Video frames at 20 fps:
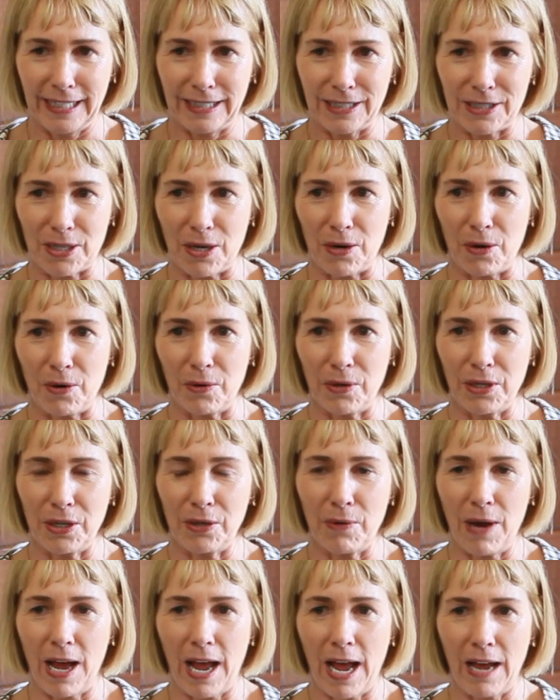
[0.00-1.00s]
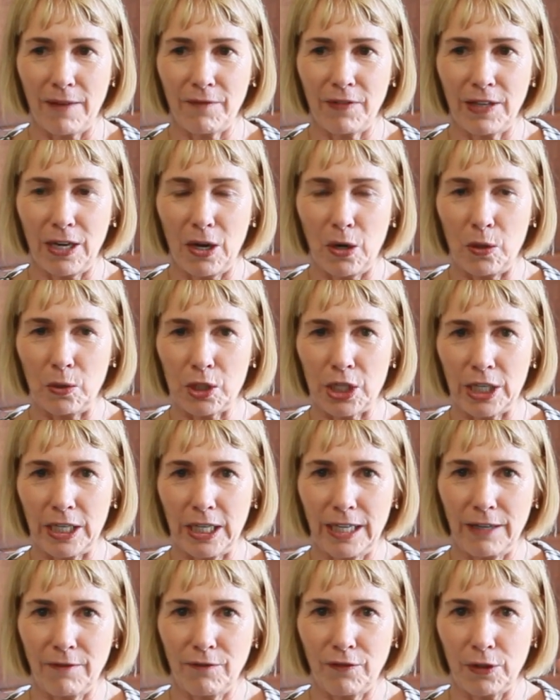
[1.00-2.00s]
So you have the ocean
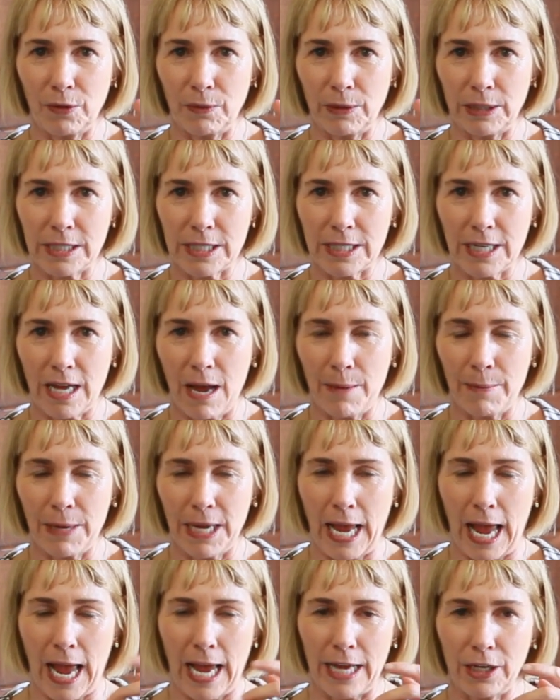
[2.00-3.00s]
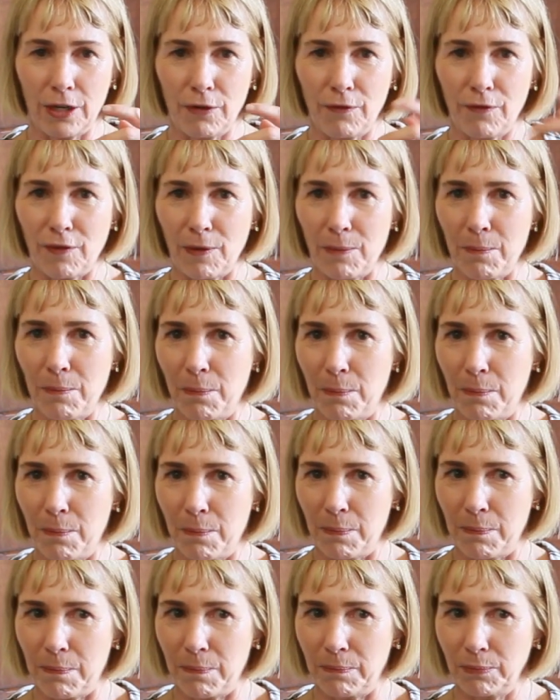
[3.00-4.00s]
influence coming at you from
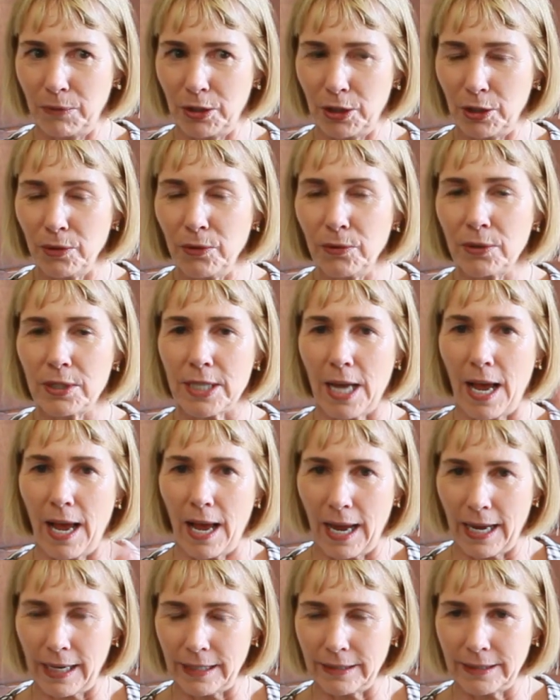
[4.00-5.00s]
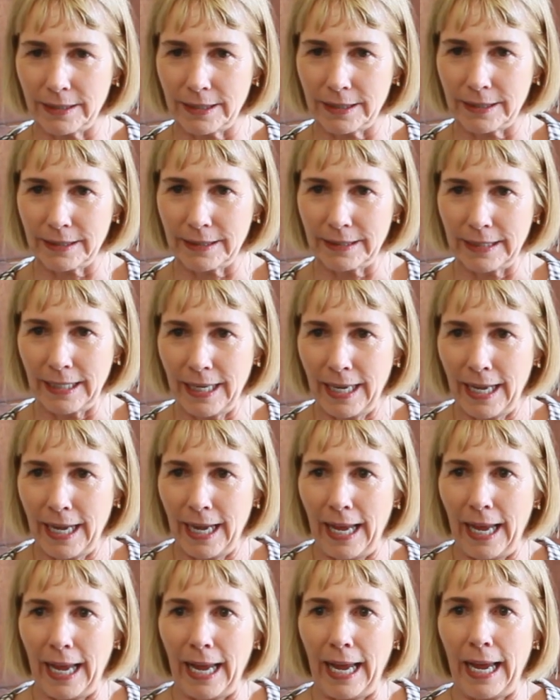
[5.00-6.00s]
2 sides.
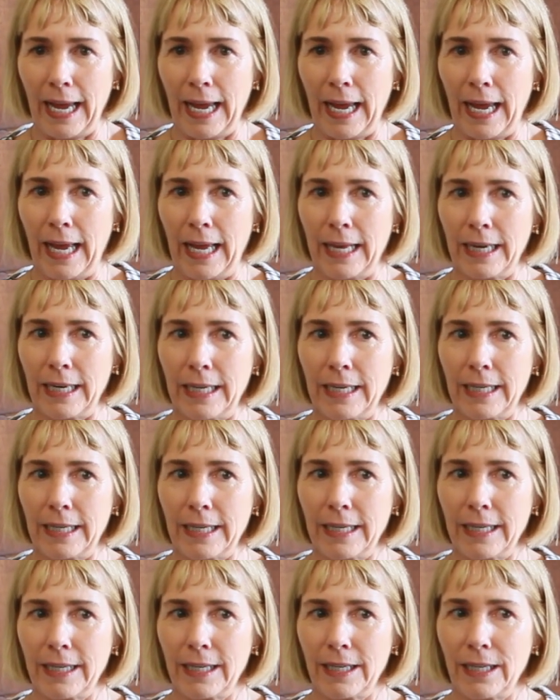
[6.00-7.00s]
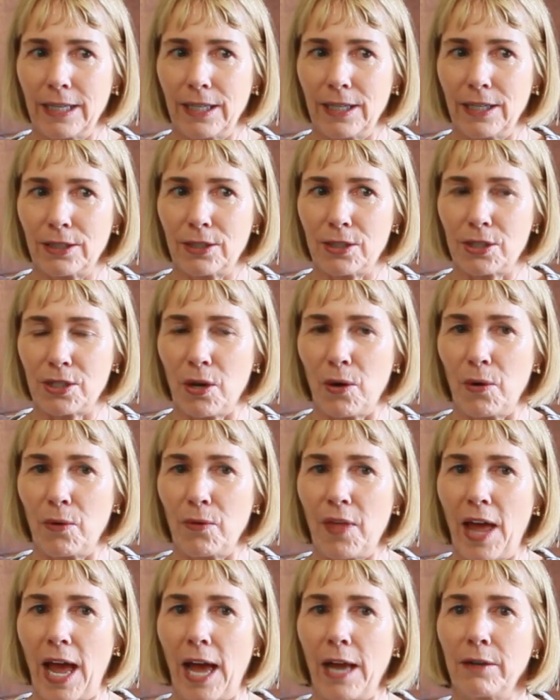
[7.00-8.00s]
And so
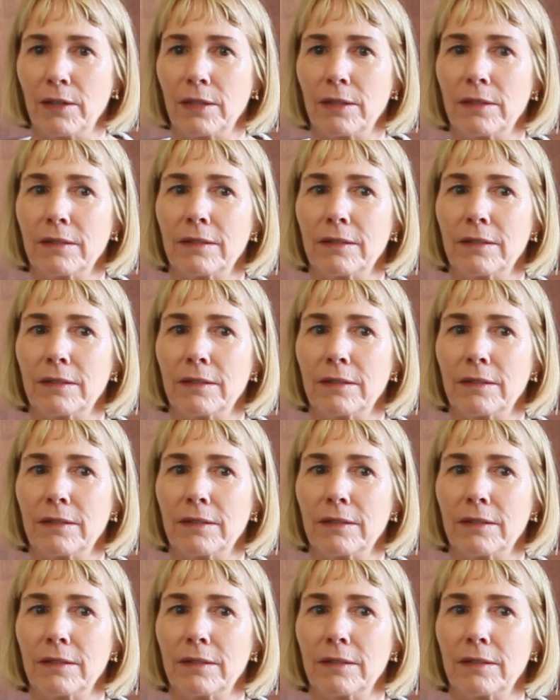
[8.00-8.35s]
that